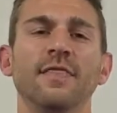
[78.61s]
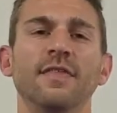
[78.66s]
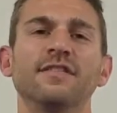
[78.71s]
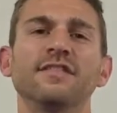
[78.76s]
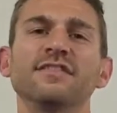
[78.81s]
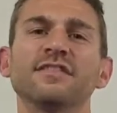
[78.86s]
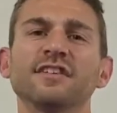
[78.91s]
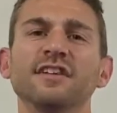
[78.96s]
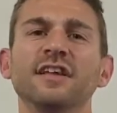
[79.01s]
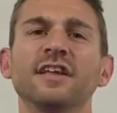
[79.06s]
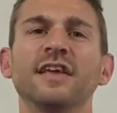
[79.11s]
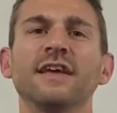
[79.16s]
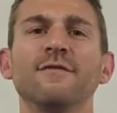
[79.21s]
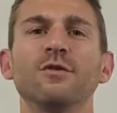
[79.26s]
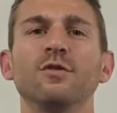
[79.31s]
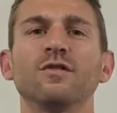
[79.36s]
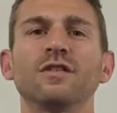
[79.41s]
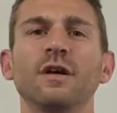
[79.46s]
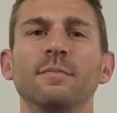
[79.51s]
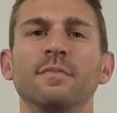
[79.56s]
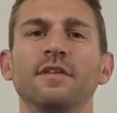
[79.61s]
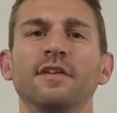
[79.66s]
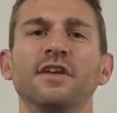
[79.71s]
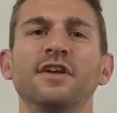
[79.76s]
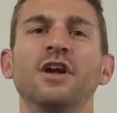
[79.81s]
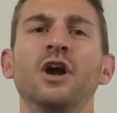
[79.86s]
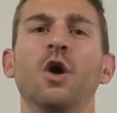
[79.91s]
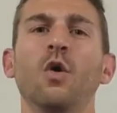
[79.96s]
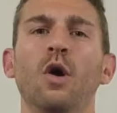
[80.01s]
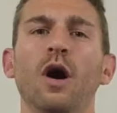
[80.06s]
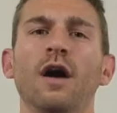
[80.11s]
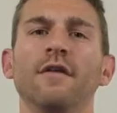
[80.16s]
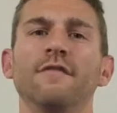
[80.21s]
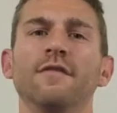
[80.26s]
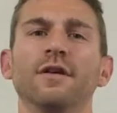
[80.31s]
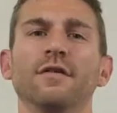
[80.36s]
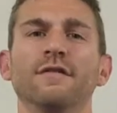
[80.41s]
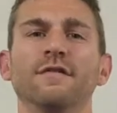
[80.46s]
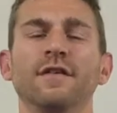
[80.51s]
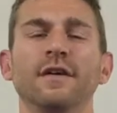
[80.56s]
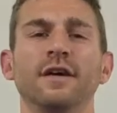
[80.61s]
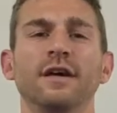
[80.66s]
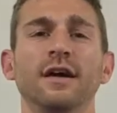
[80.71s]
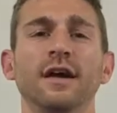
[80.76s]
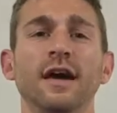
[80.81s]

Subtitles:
This is going to give you something to go off of.